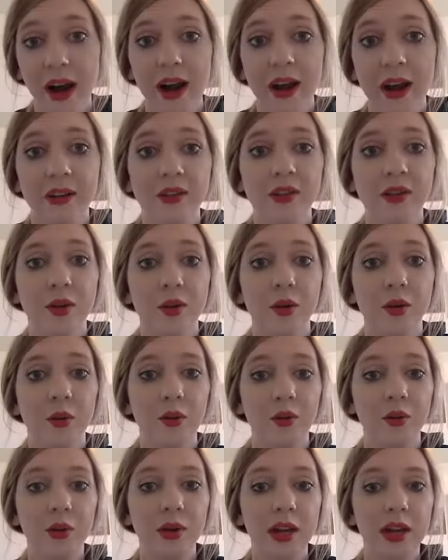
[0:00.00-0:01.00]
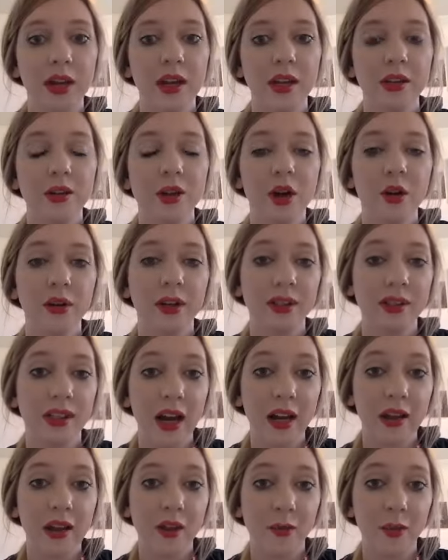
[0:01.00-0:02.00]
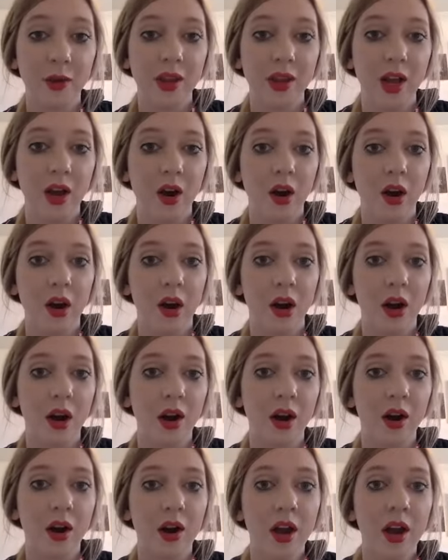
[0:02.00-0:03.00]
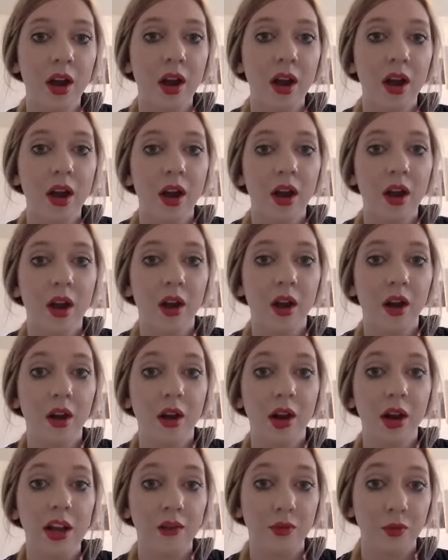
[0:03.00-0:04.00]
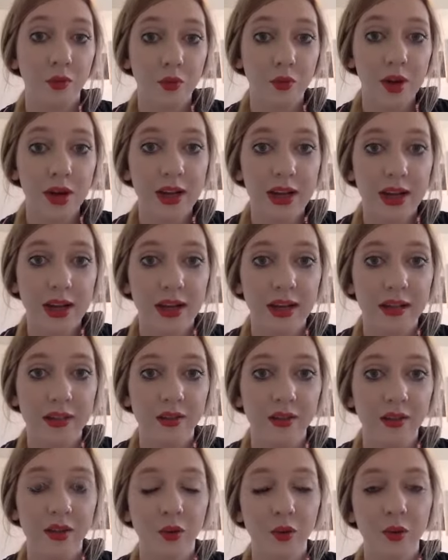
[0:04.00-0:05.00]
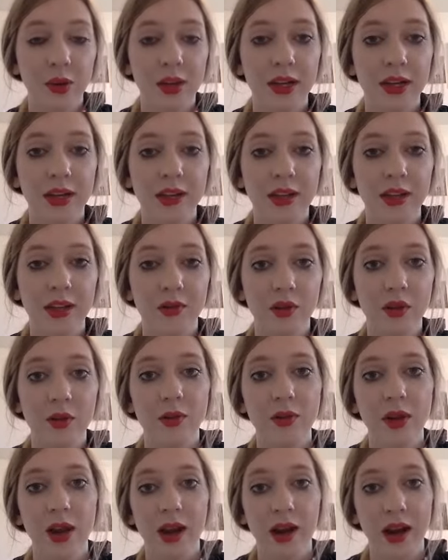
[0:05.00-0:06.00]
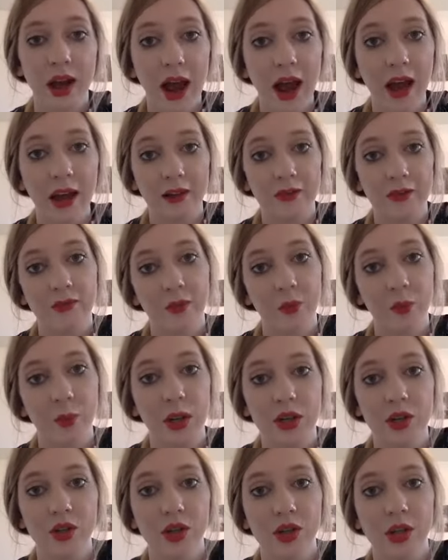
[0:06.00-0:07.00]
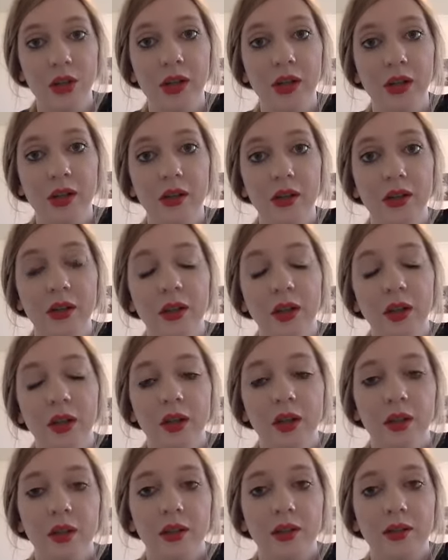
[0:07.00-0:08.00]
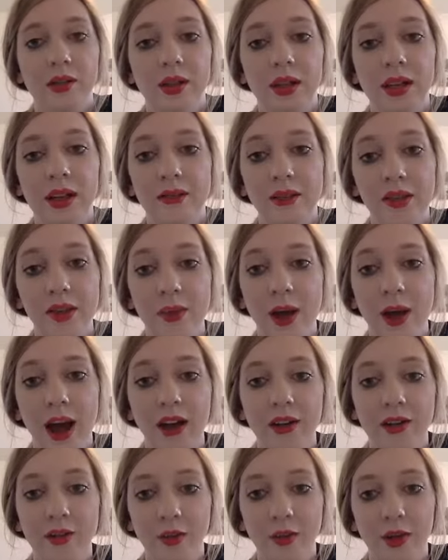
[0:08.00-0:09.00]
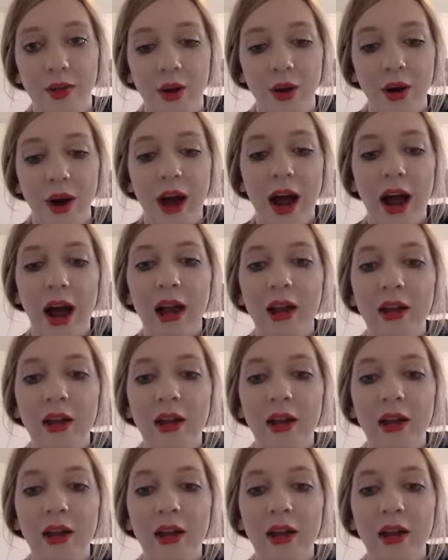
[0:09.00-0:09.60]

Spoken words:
so we know exactly where they are and when, so we can give you that ad information to give them ads where they're at.